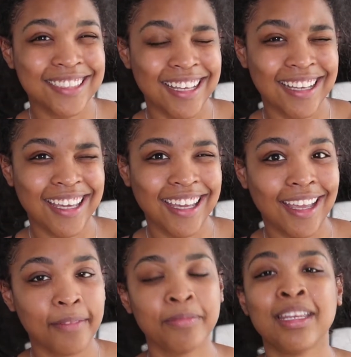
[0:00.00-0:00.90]
okay?
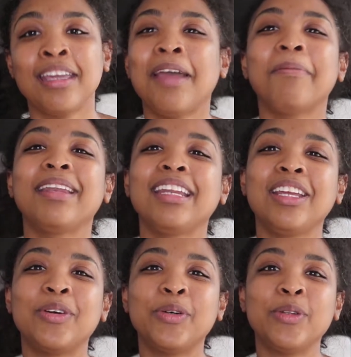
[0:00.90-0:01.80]
But
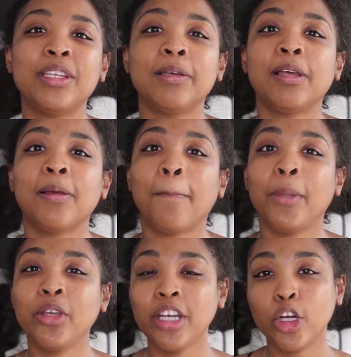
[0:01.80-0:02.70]
anywho, the
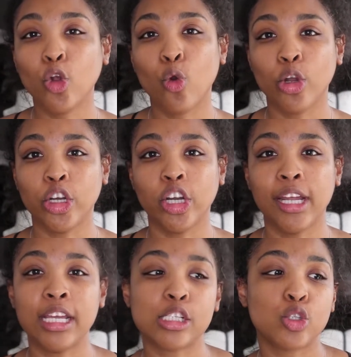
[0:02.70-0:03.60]
Billionaire Corner
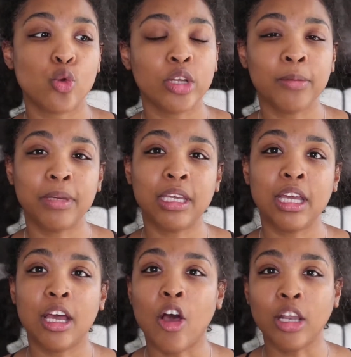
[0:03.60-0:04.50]
is going to be
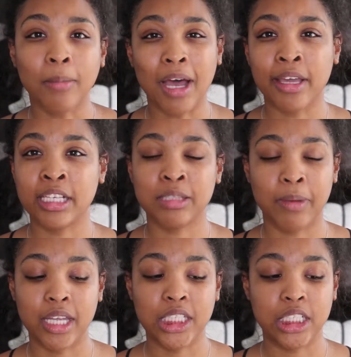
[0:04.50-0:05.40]
all about
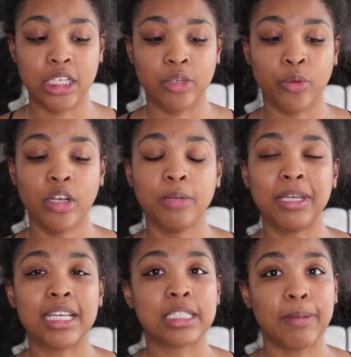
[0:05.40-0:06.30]
expansion. We're going to
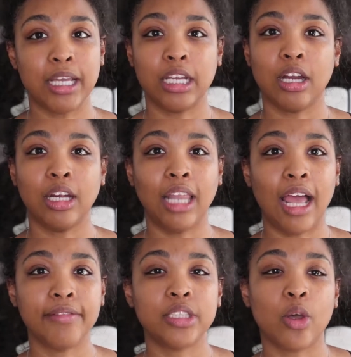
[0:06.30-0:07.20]
be expanding our
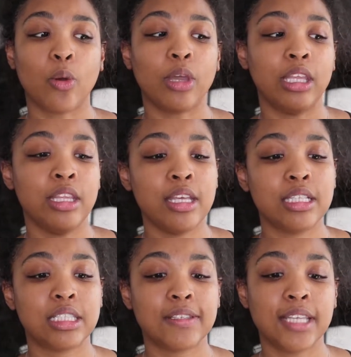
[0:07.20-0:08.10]
lives. So in this
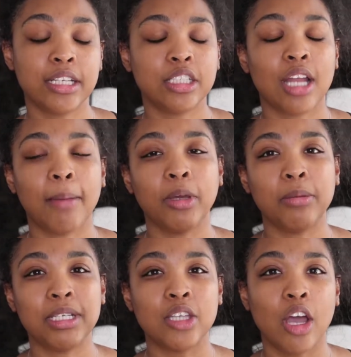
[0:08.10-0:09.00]
section, I'm going to
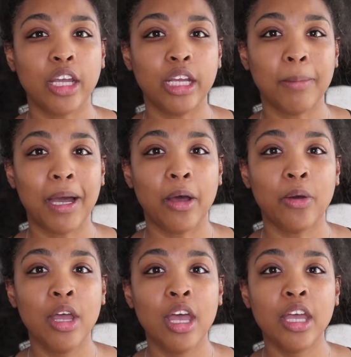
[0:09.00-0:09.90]
be talking about
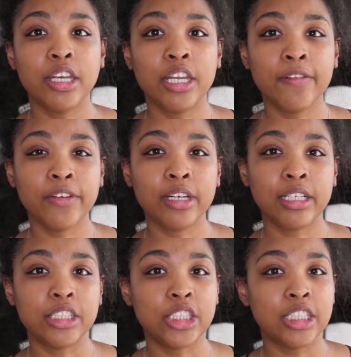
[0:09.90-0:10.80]
different
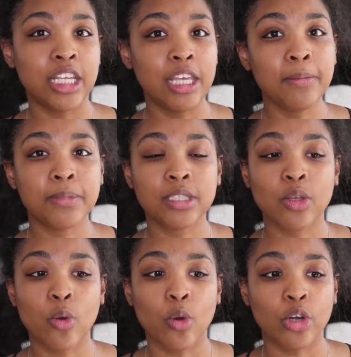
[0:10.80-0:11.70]
tips
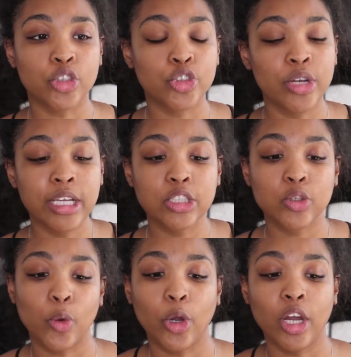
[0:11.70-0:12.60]
or tricks
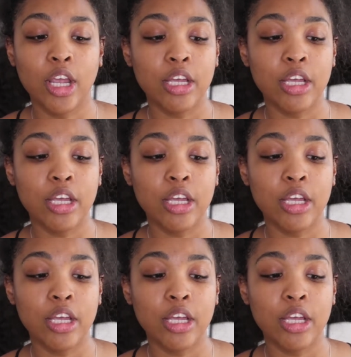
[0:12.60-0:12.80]
or